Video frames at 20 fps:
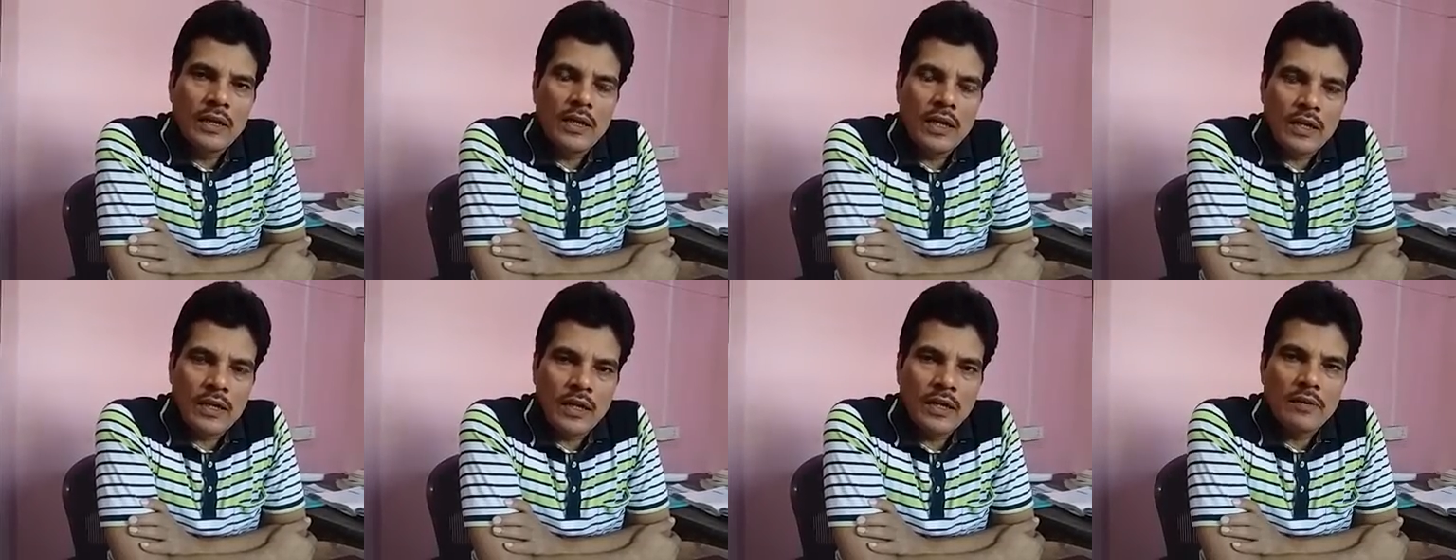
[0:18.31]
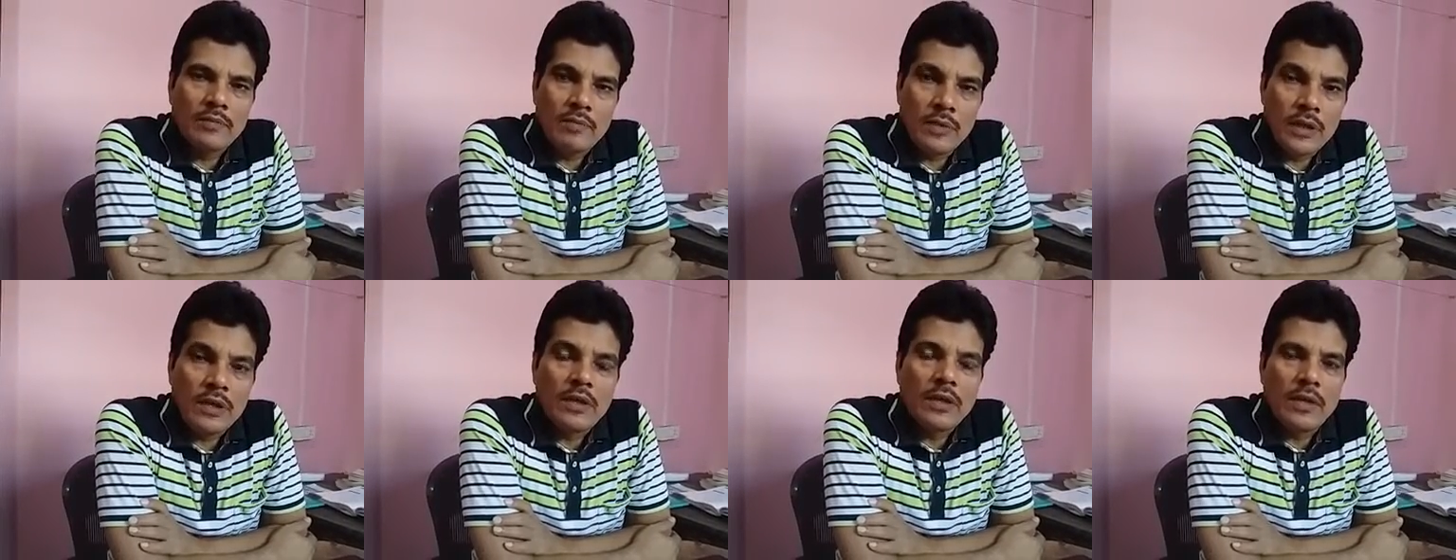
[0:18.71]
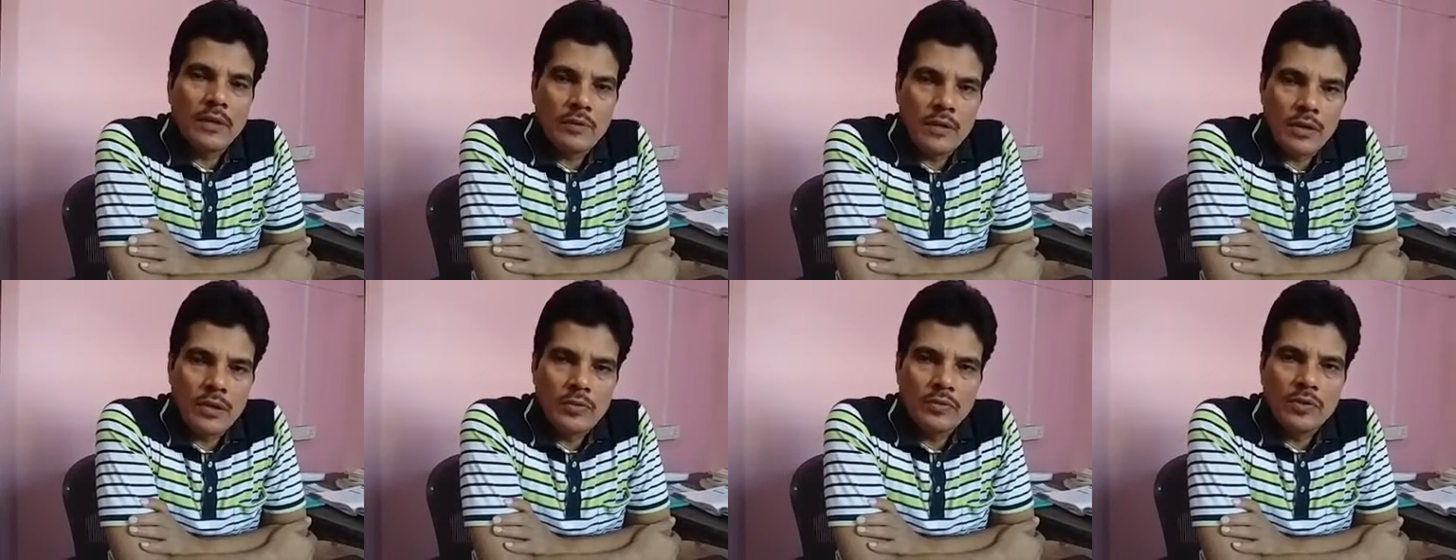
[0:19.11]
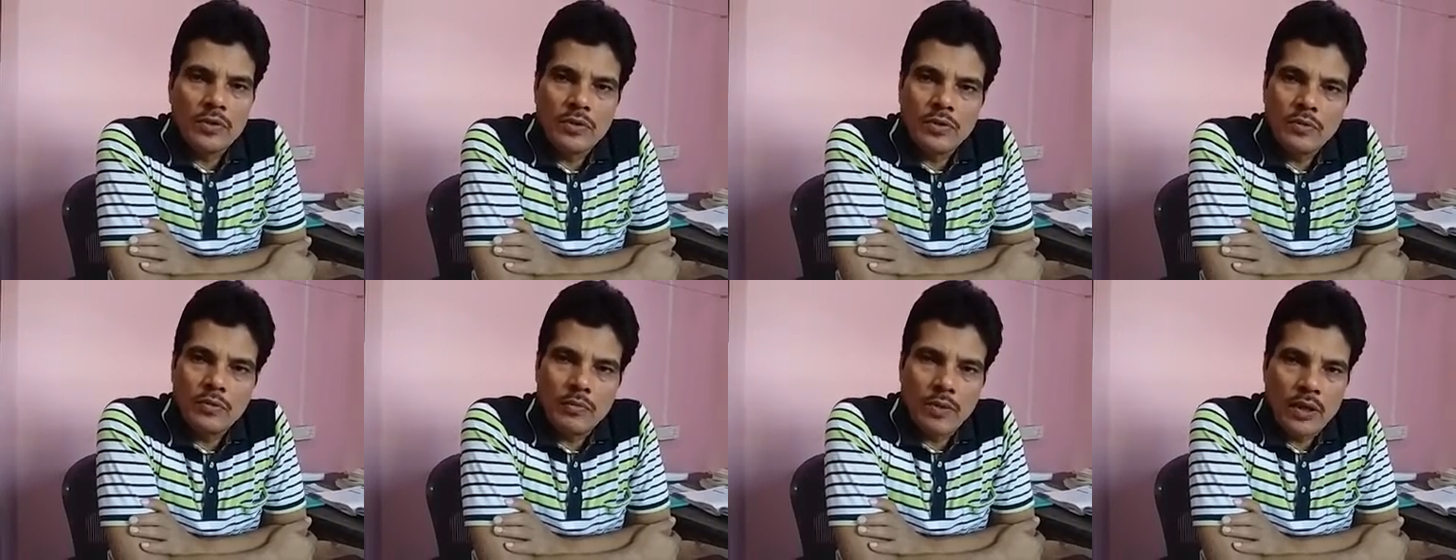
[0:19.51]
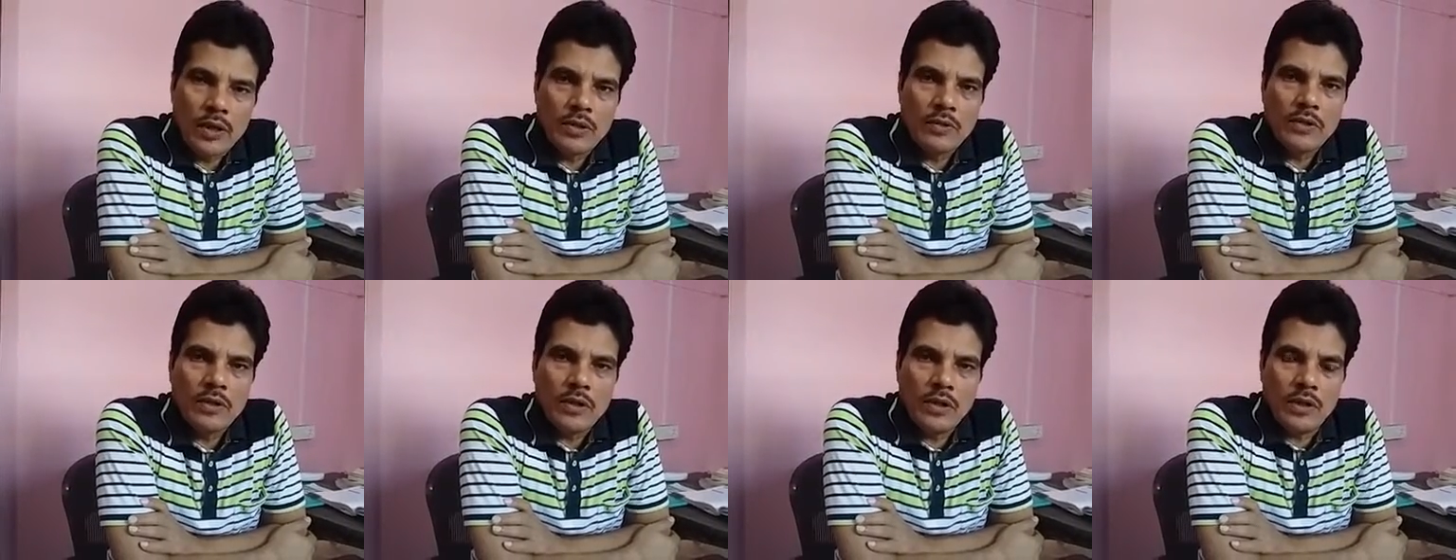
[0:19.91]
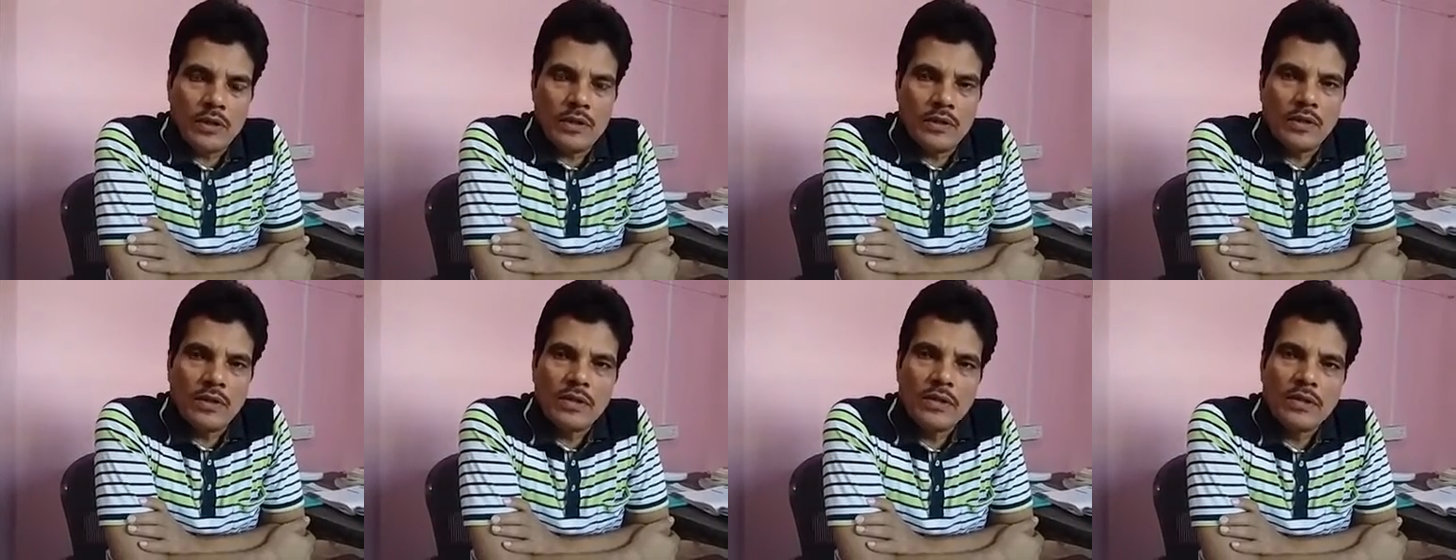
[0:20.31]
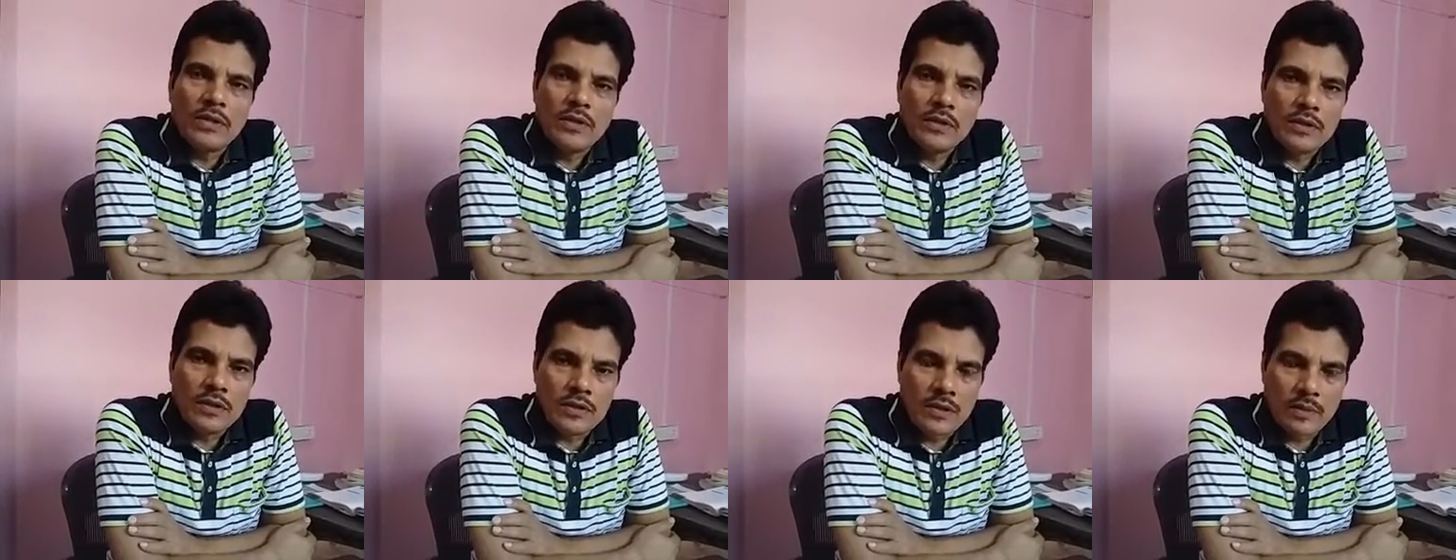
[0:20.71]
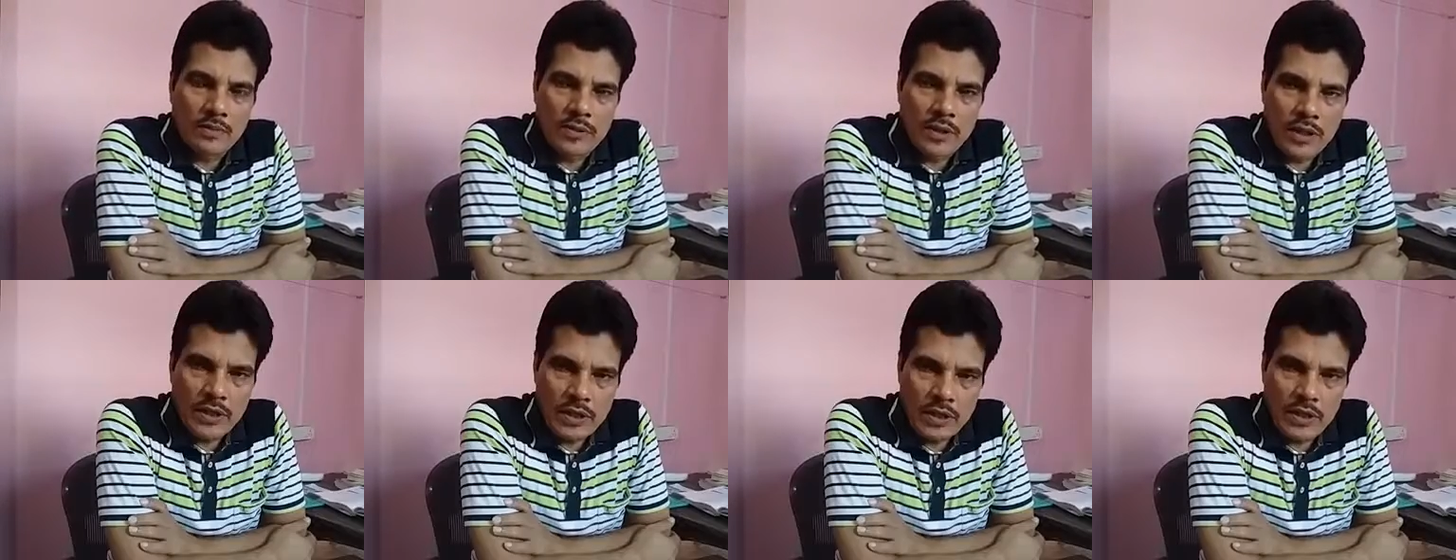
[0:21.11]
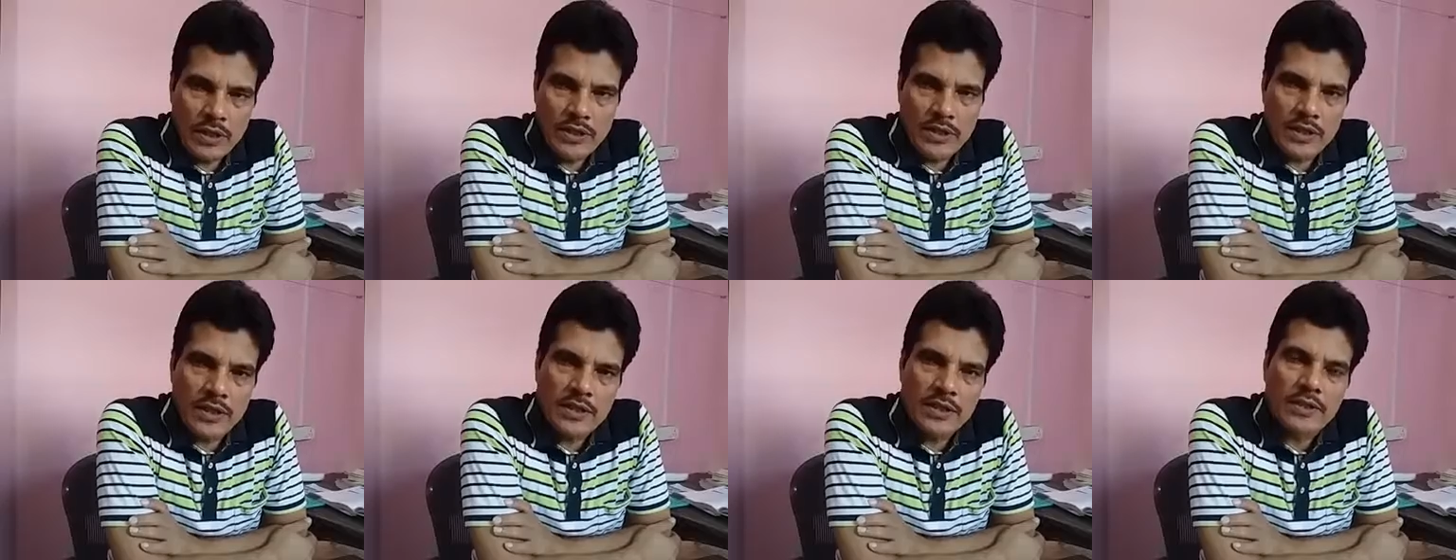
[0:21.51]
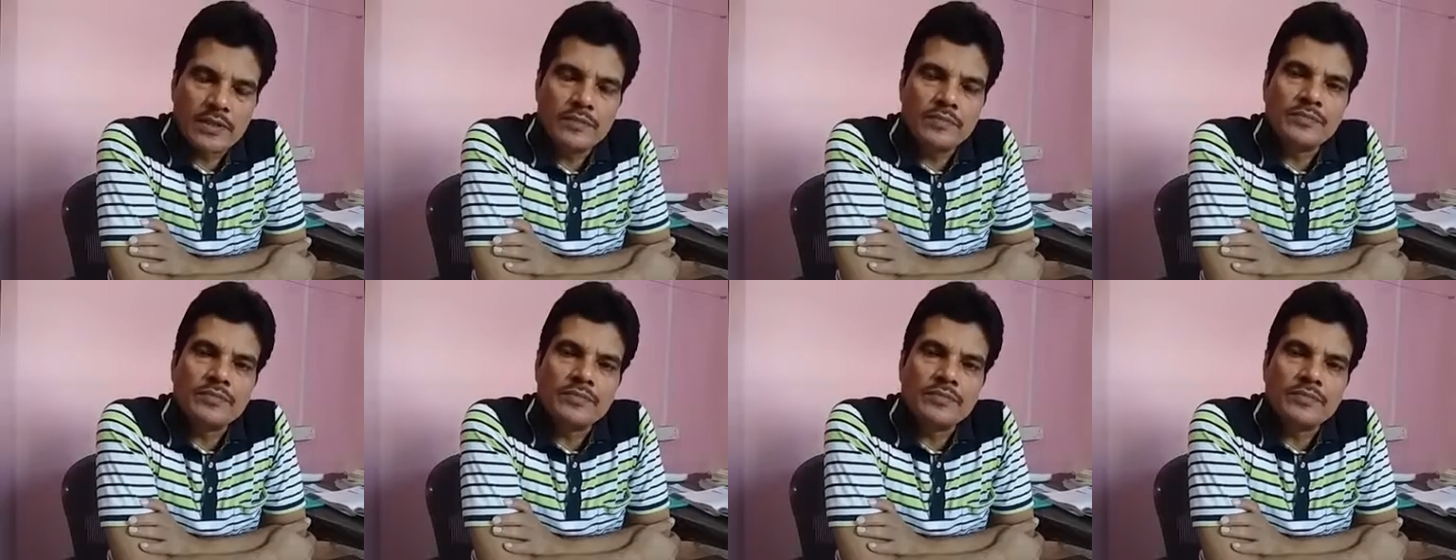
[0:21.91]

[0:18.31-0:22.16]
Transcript: that are being given to you by your subject teachers.